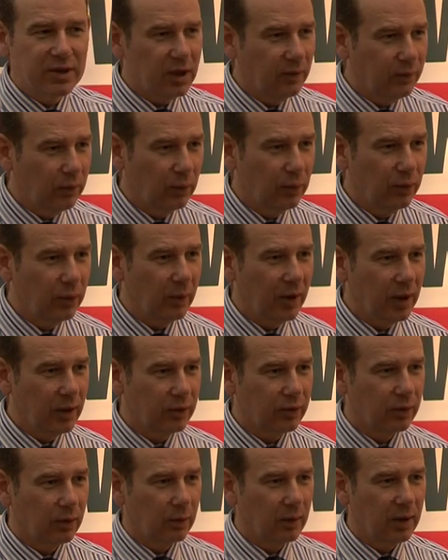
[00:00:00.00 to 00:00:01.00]
tough all the way
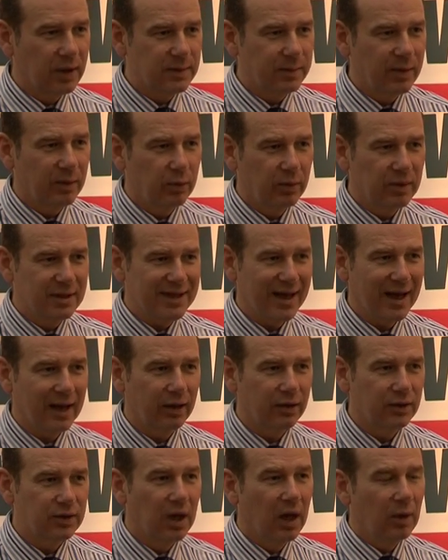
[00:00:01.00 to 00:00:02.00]
through. And it's people with
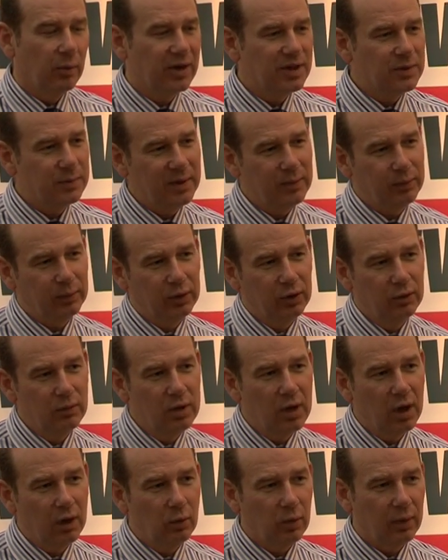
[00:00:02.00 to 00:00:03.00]
talent, but it's people who
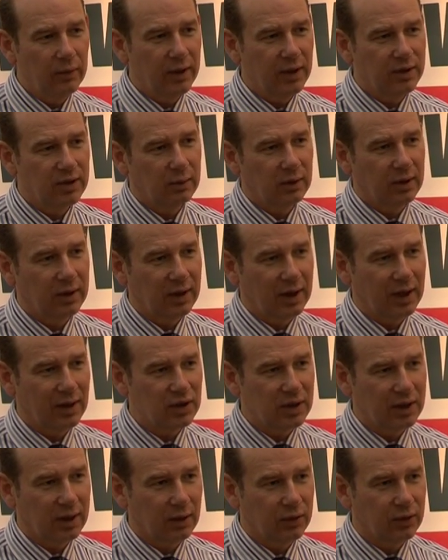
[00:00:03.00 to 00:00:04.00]
know what they're doing that
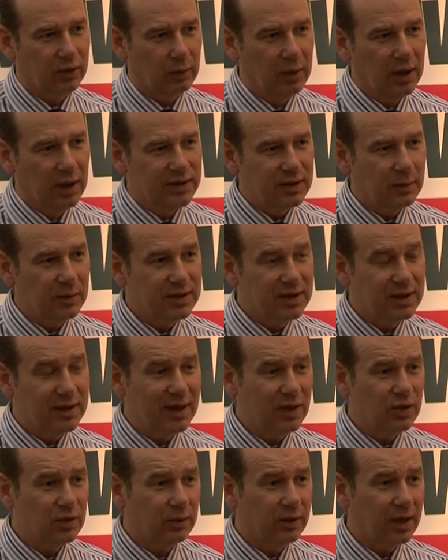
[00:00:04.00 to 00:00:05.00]
actually get through. So it's
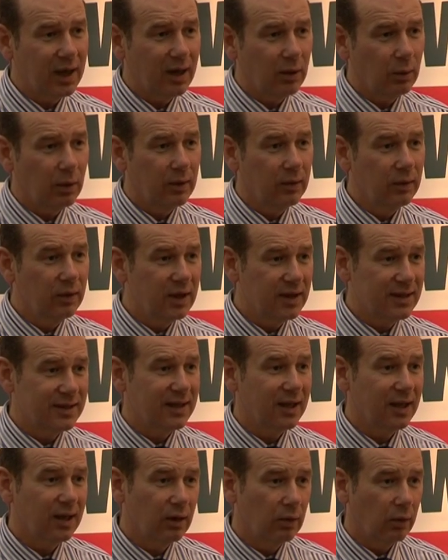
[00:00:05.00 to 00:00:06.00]
essential now in this
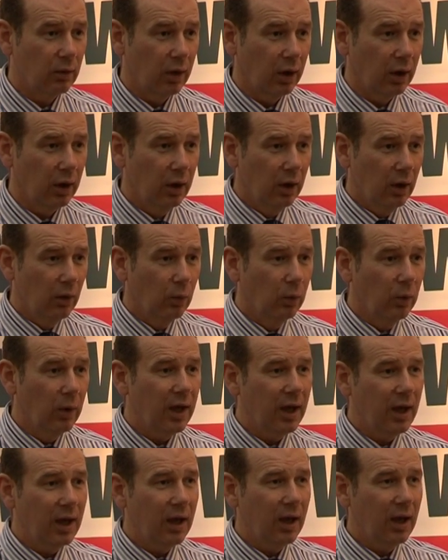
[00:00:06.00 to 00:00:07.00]
era
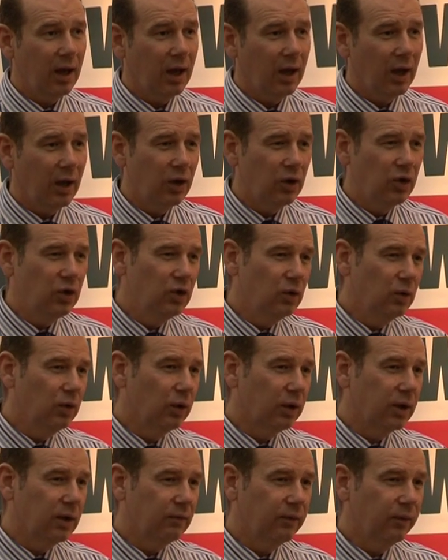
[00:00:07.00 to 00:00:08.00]
where you're
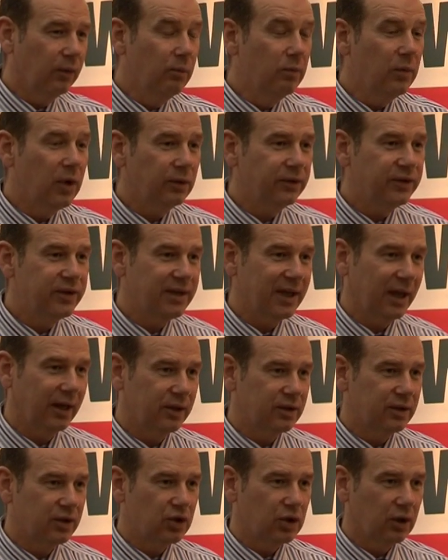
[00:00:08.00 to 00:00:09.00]
looking for
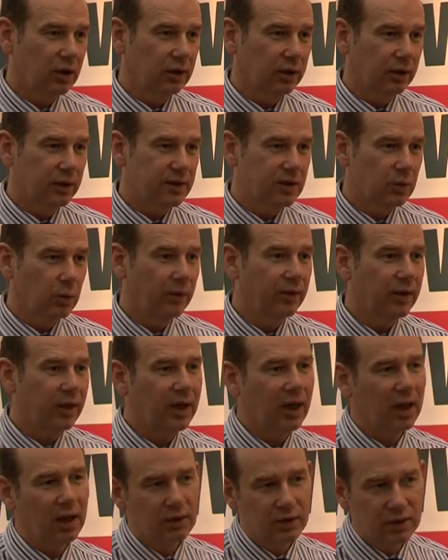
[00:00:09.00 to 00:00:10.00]
multi-talented journalists, one that
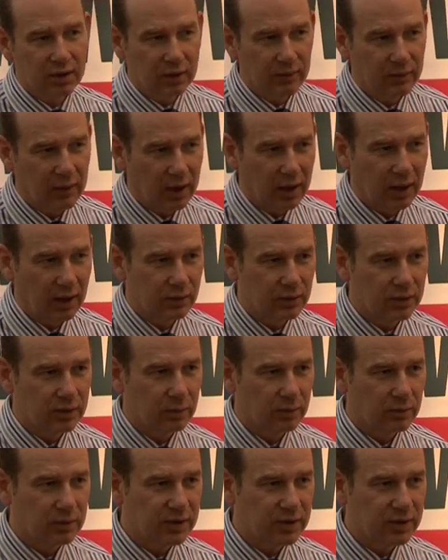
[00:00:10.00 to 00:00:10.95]
can turn their hand to